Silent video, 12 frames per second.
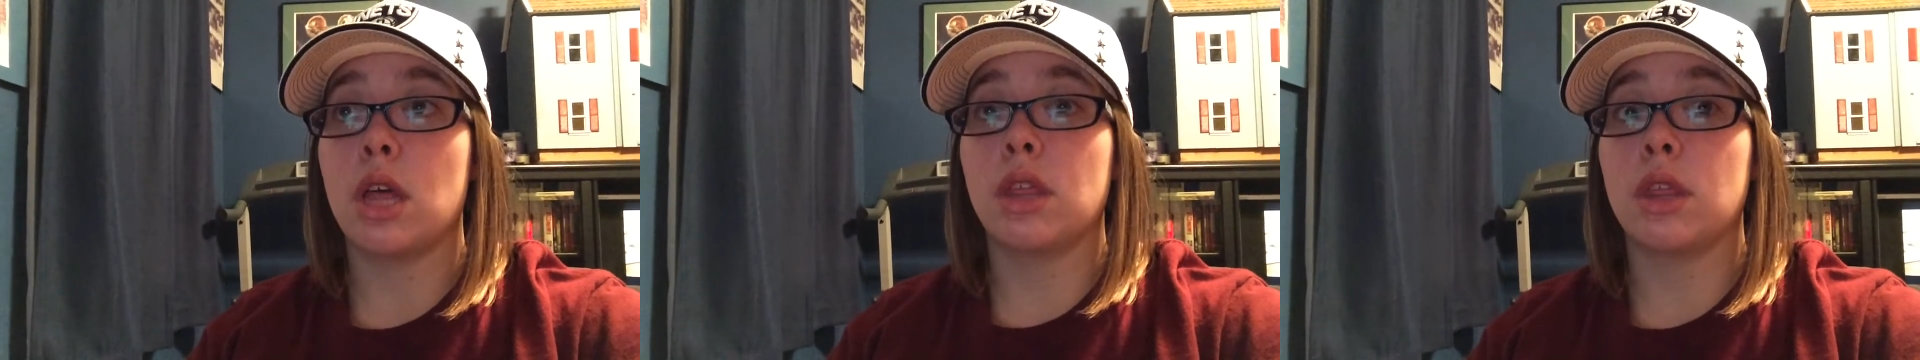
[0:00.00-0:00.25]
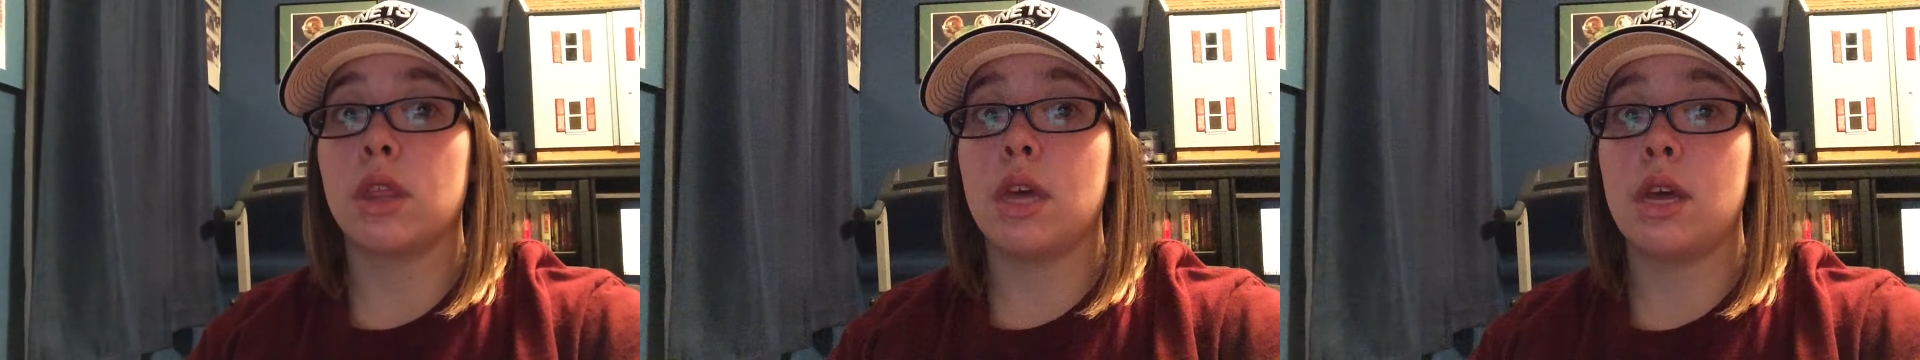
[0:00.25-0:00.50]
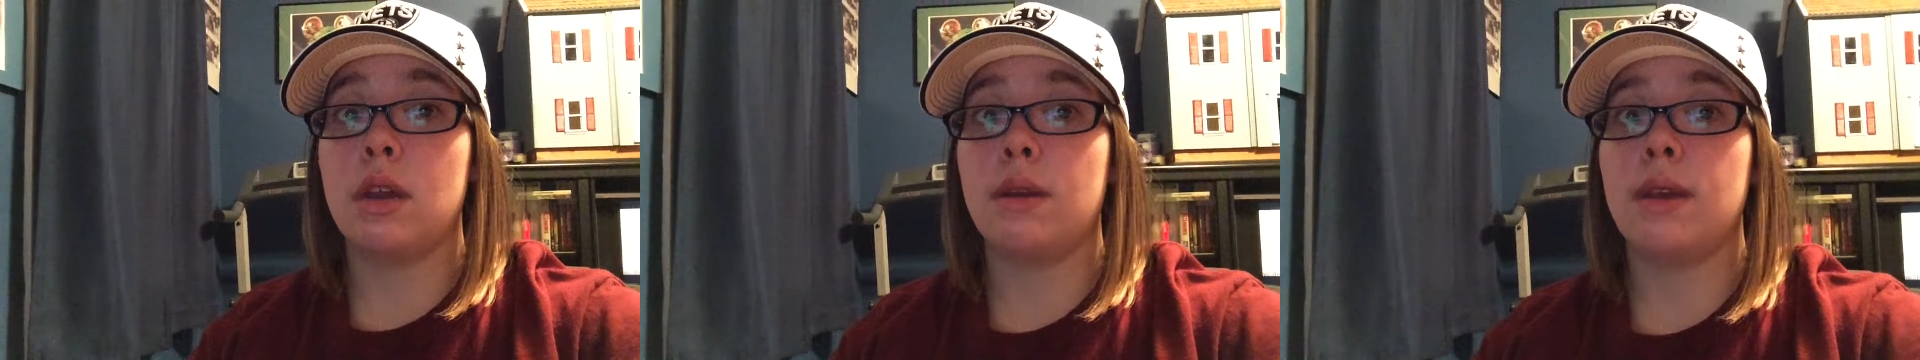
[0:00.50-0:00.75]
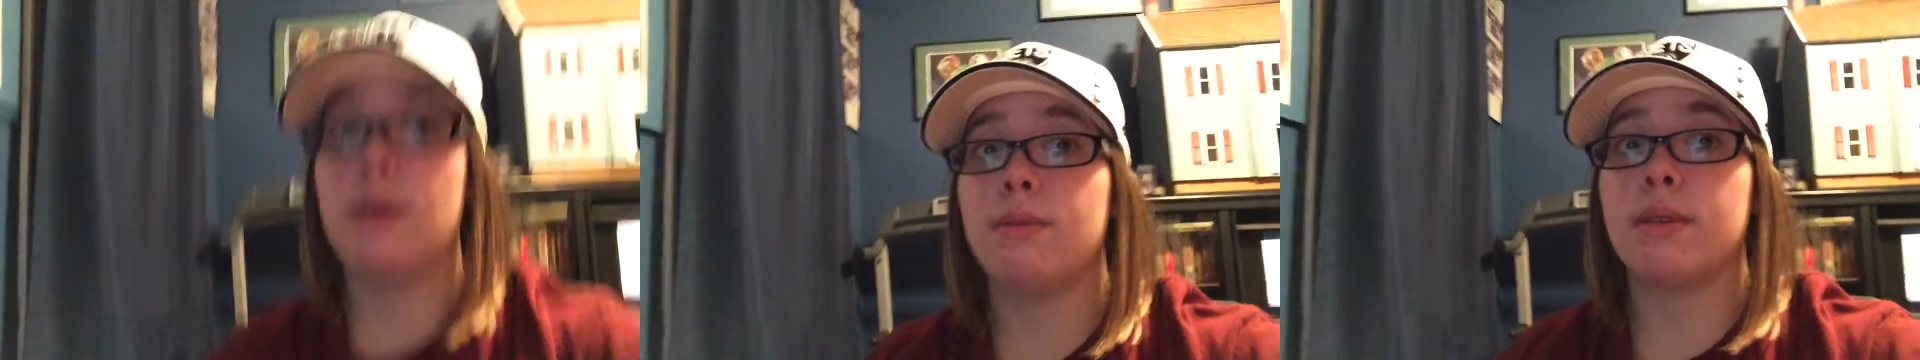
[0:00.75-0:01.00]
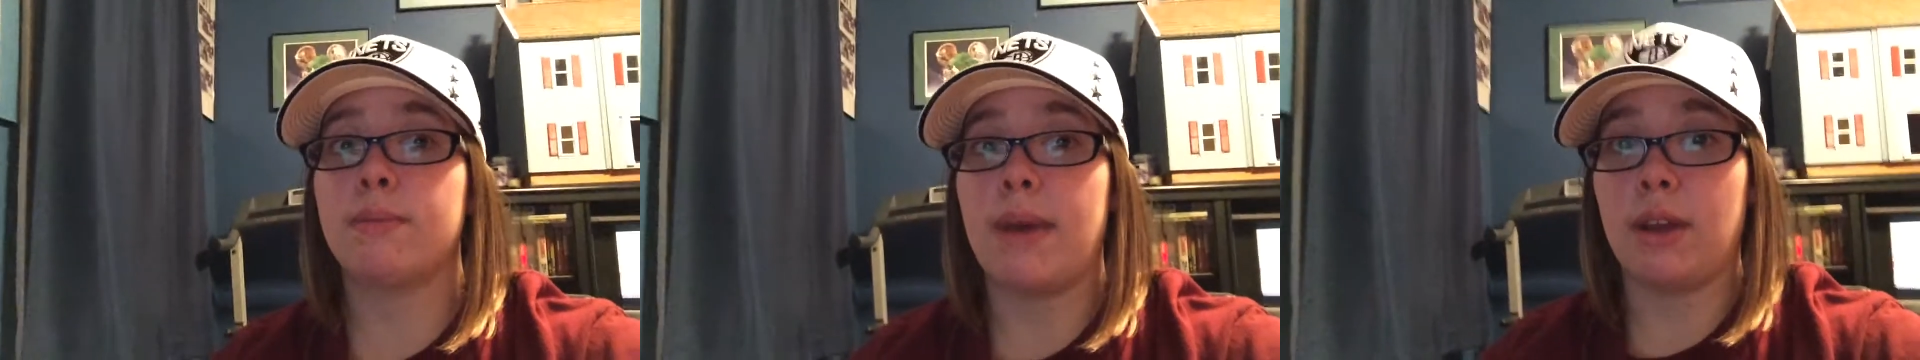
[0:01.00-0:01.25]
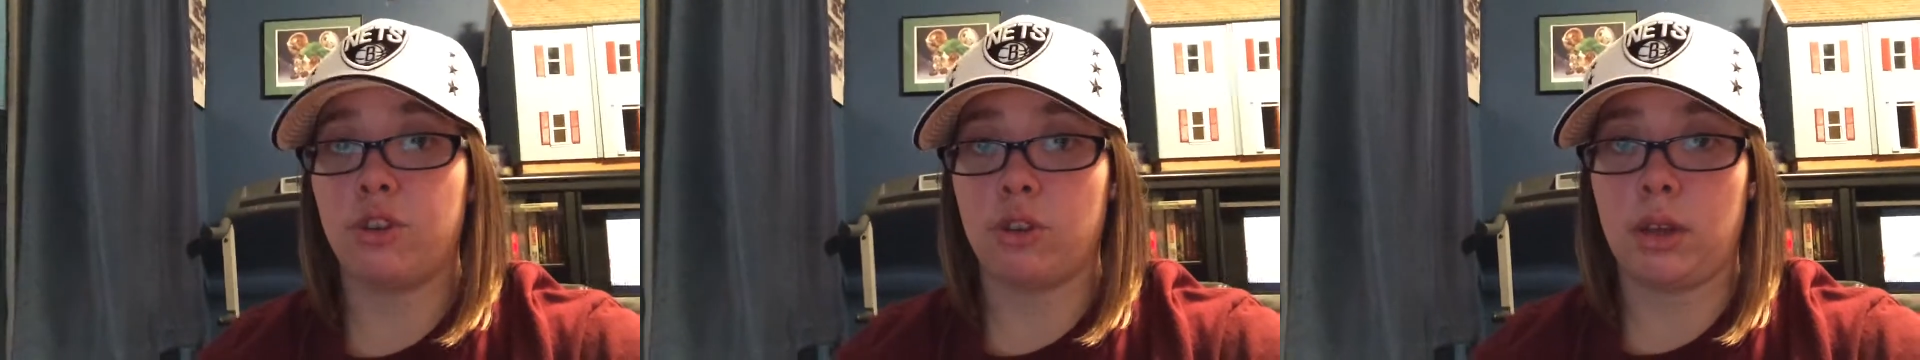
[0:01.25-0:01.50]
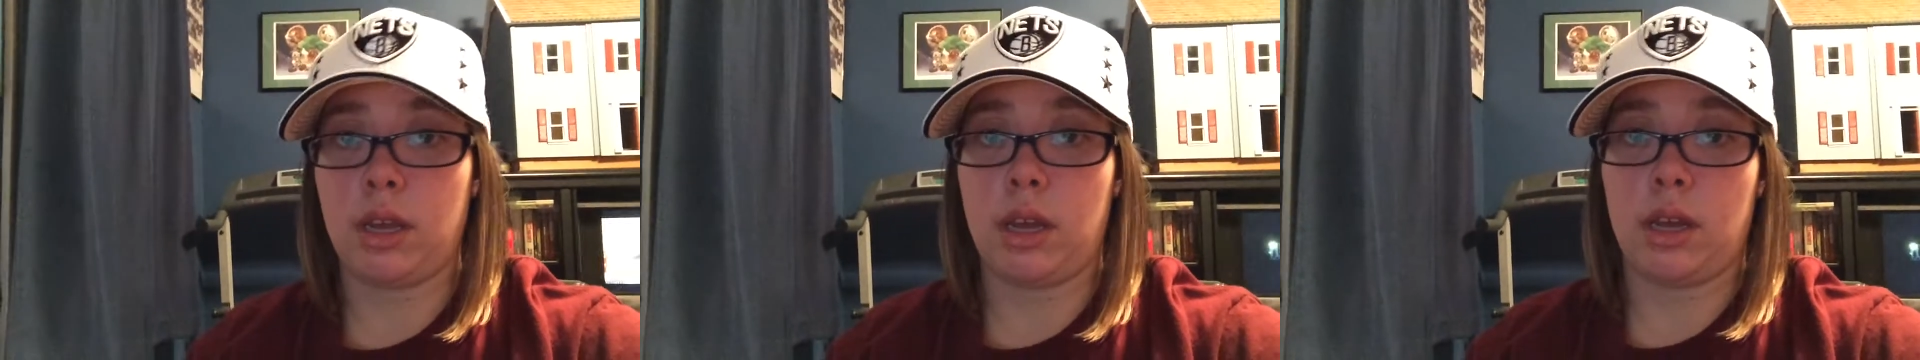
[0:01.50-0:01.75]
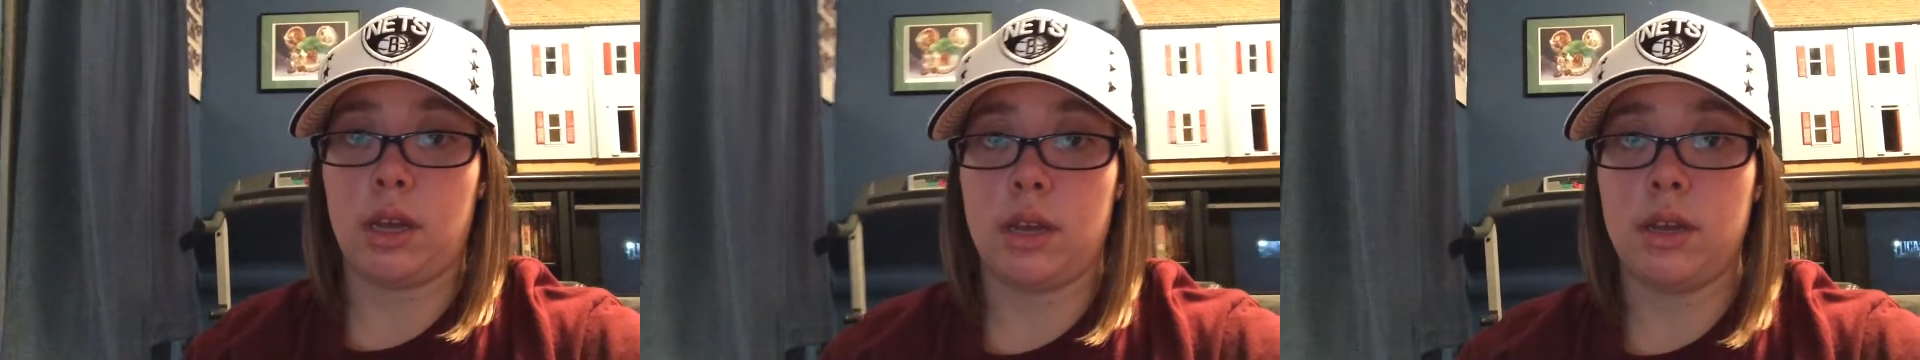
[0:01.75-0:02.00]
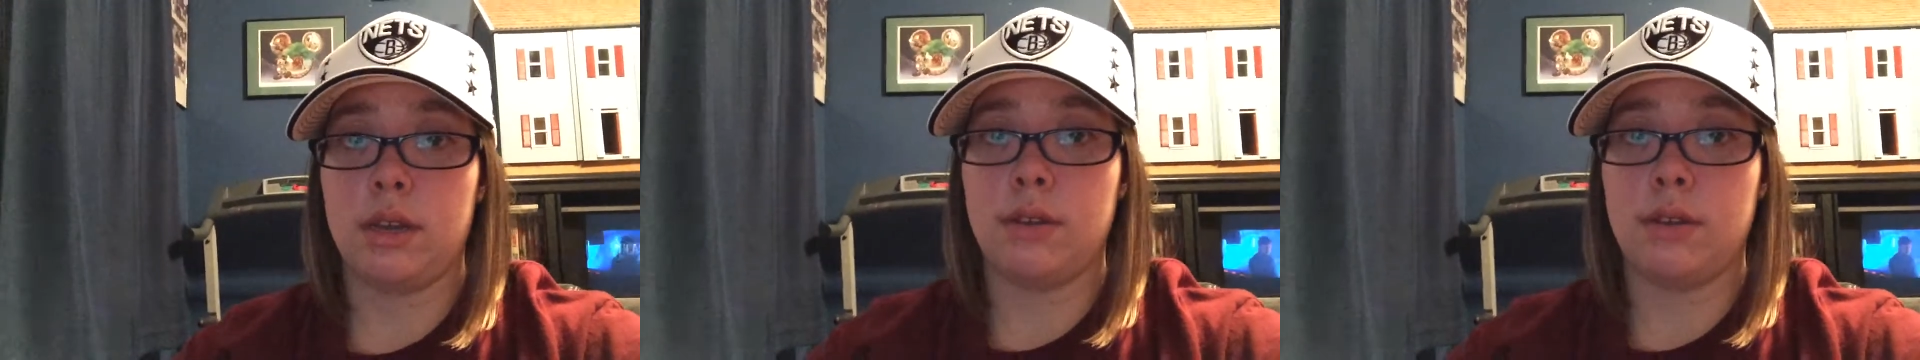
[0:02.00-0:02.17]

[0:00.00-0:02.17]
Then it was Major League.